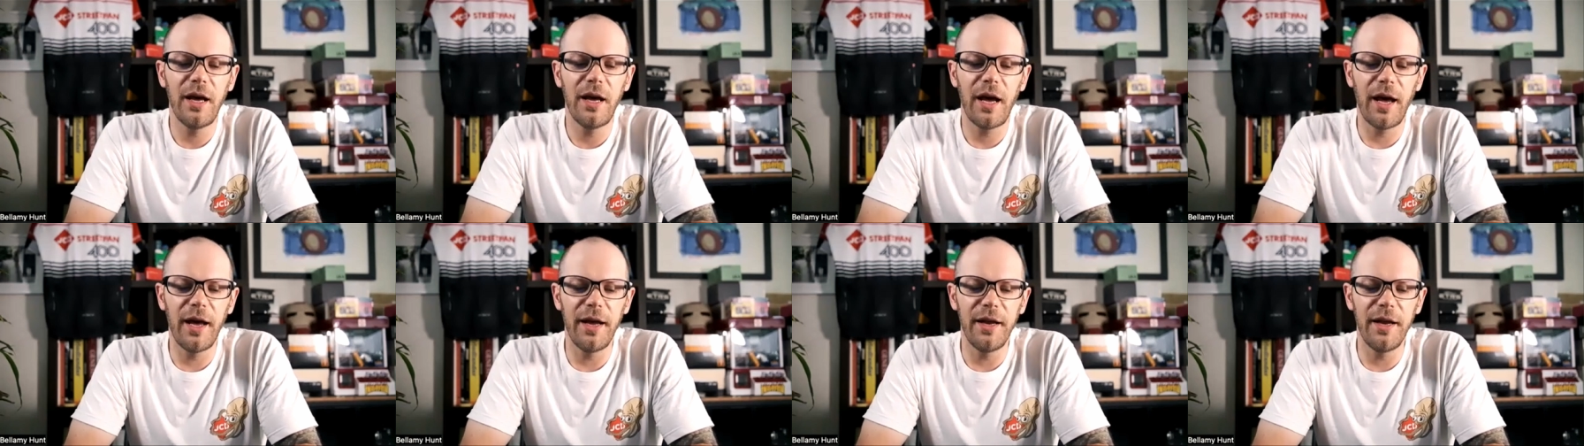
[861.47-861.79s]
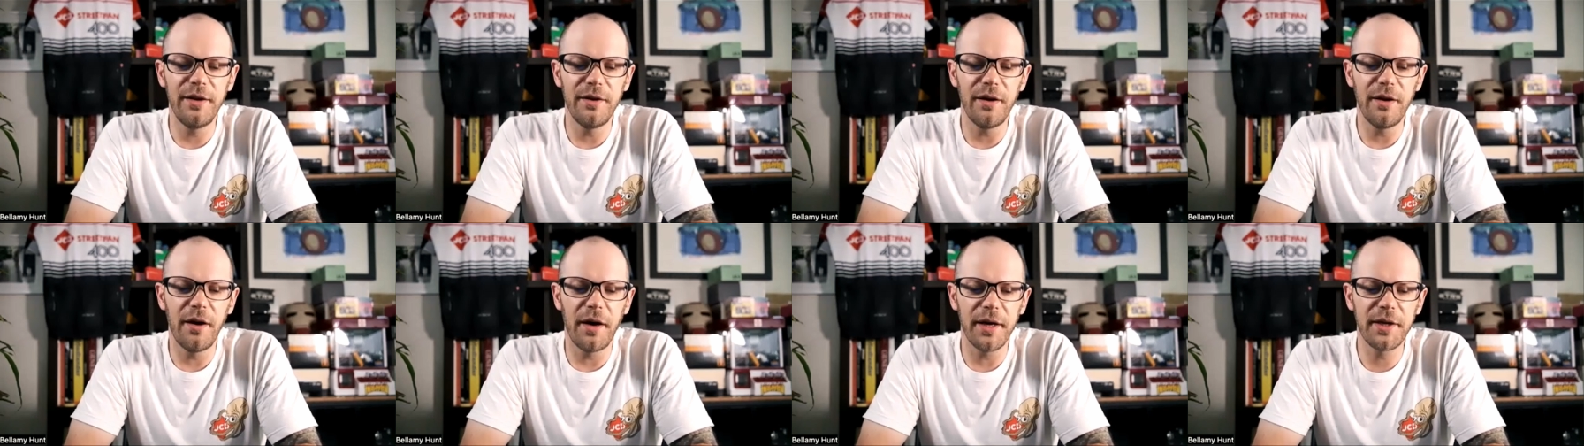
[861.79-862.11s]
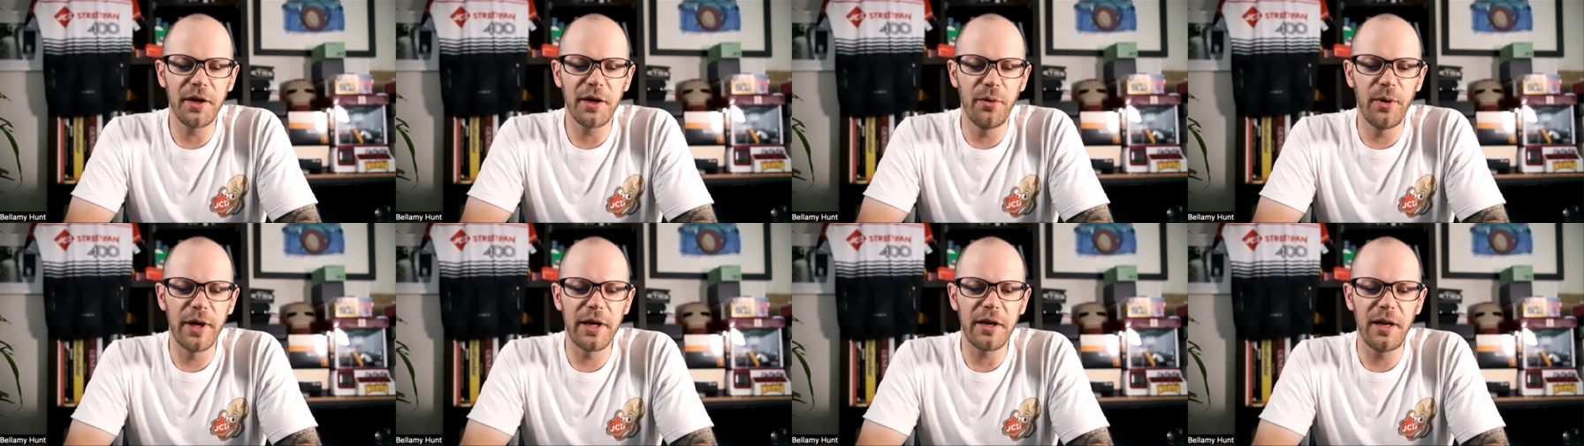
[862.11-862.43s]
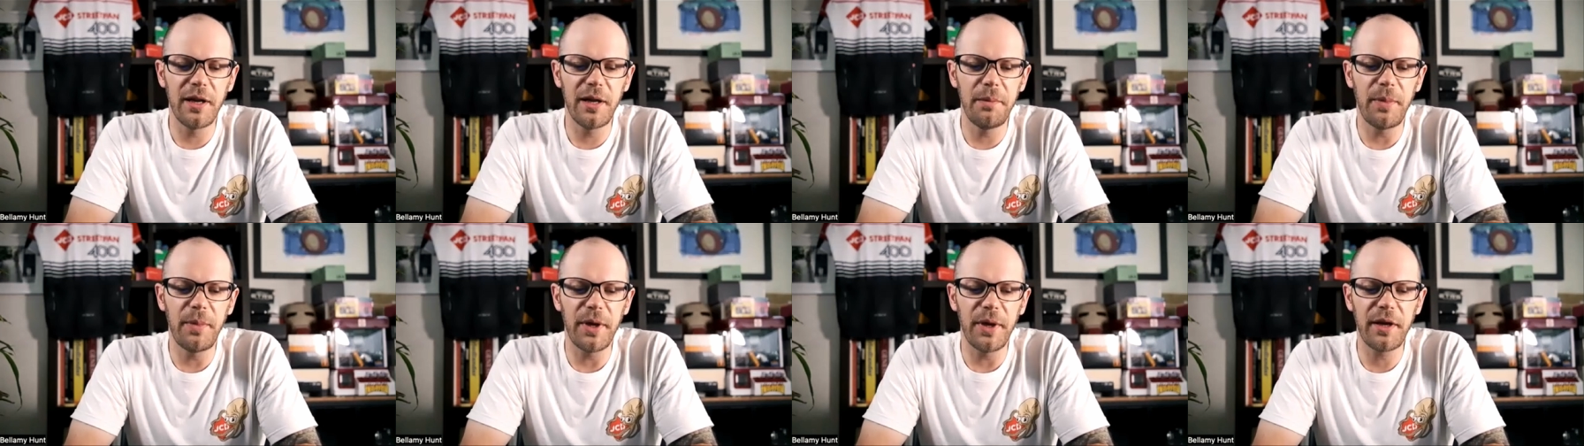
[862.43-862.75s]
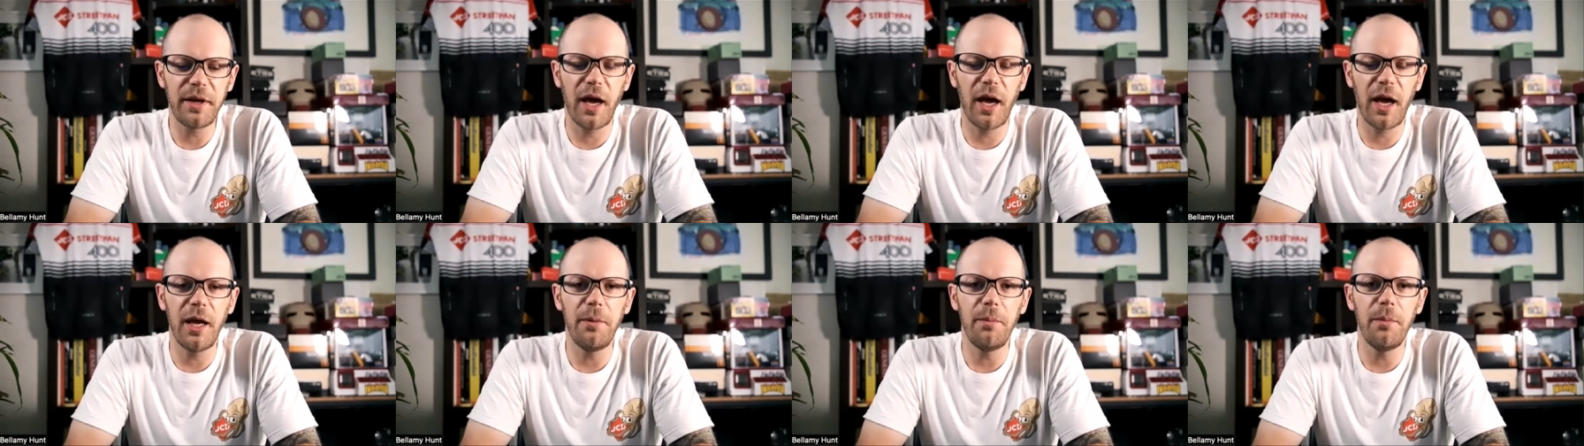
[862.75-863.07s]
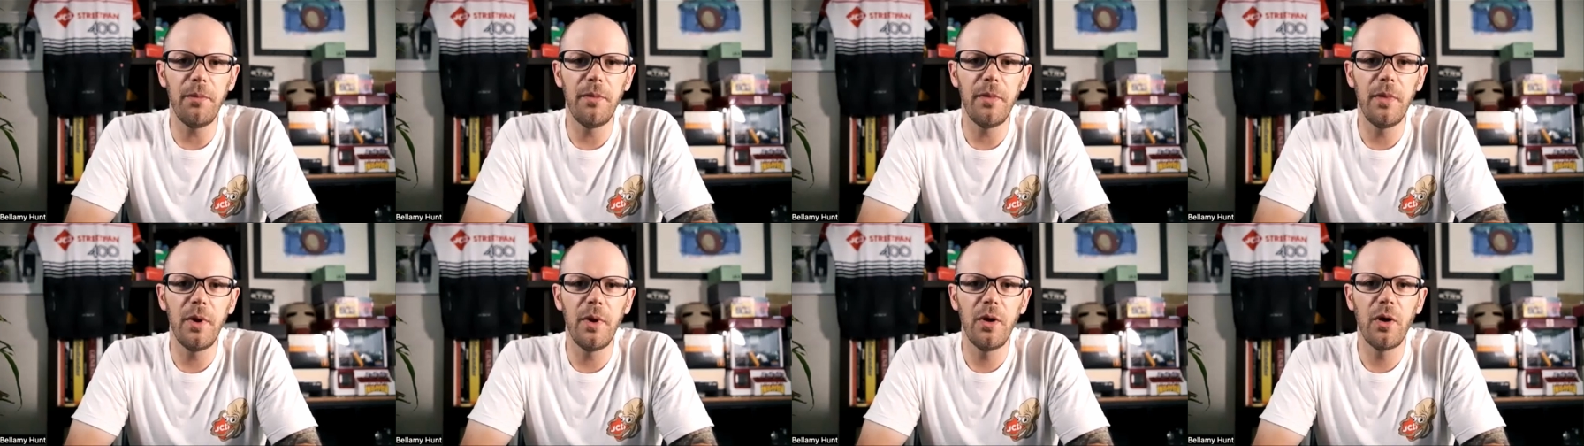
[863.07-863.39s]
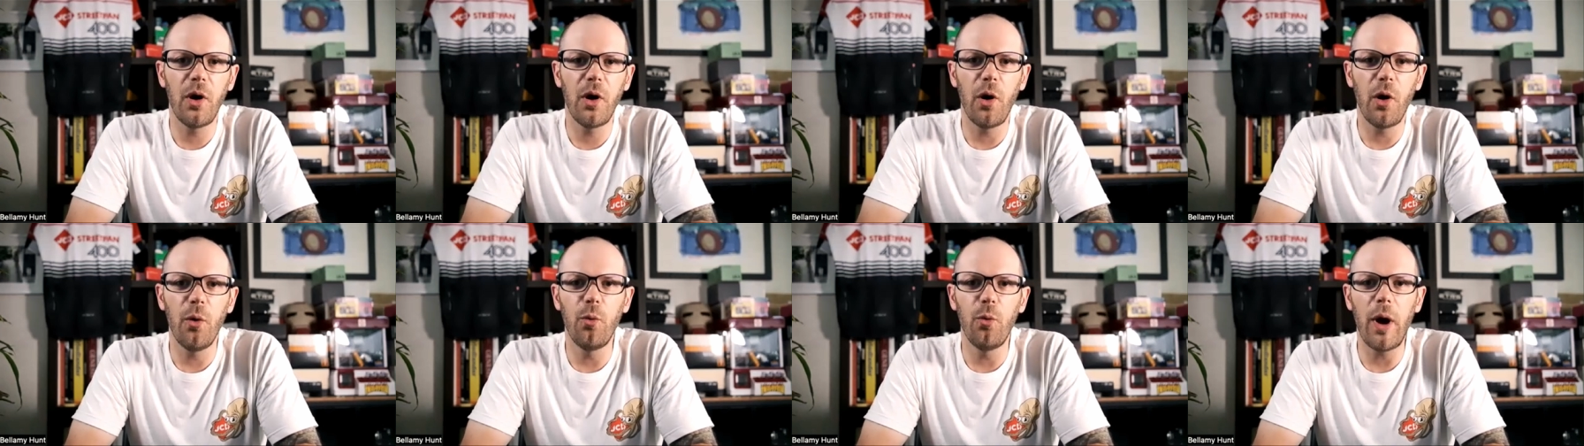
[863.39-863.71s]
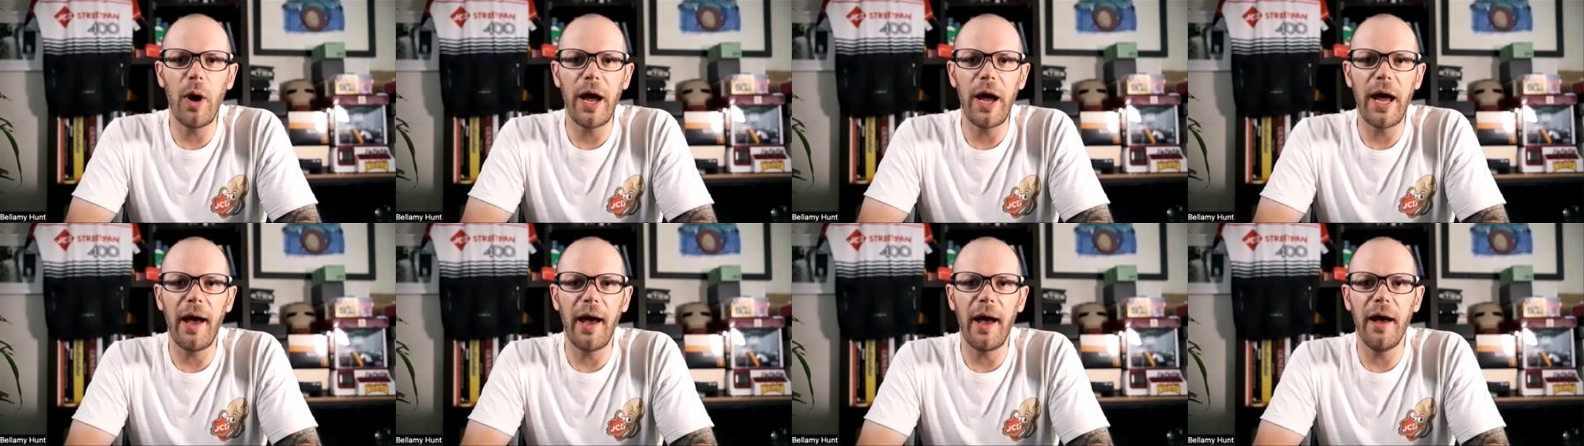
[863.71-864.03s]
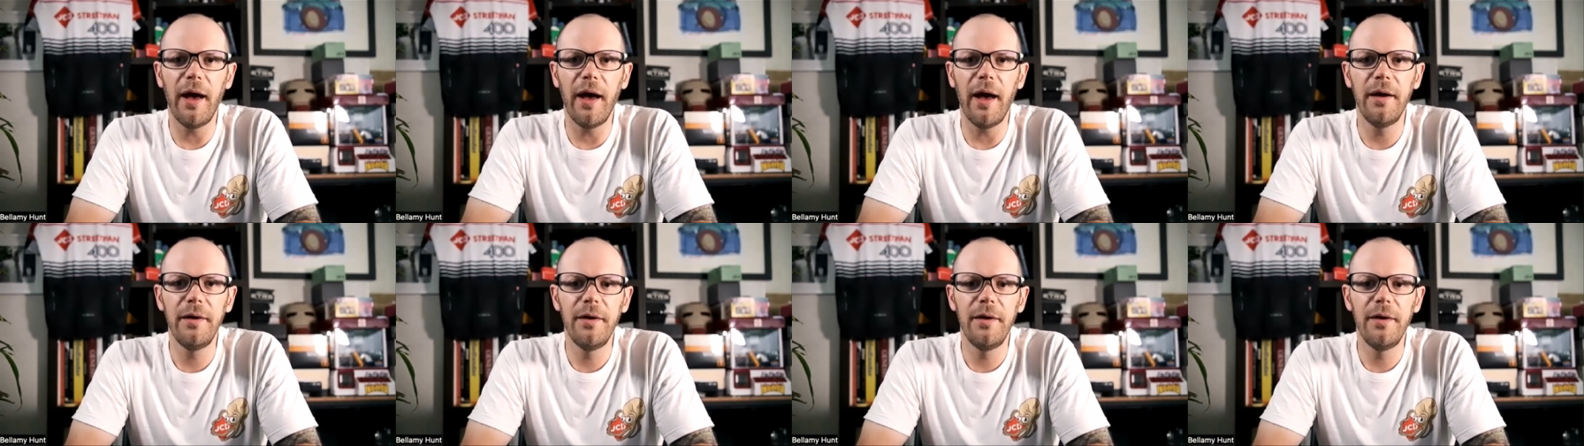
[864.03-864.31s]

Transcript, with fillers: And I quickly became aware